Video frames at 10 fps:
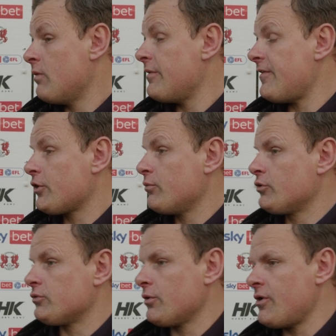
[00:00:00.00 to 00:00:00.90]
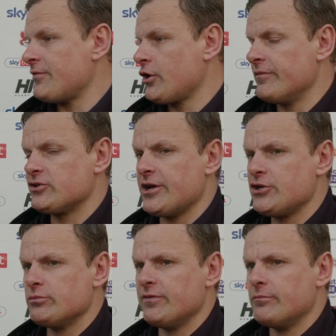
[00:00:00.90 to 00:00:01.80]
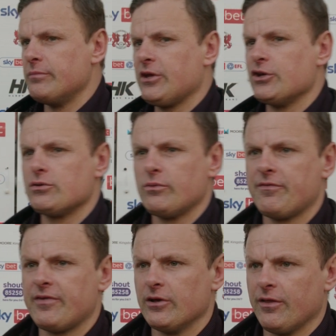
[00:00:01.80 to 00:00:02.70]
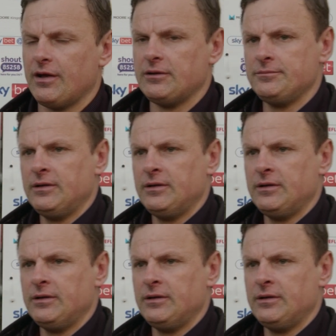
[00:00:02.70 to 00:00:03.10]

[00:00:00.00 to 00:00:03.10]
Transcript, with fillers: Well, we are going to have a conversation with them because we feel that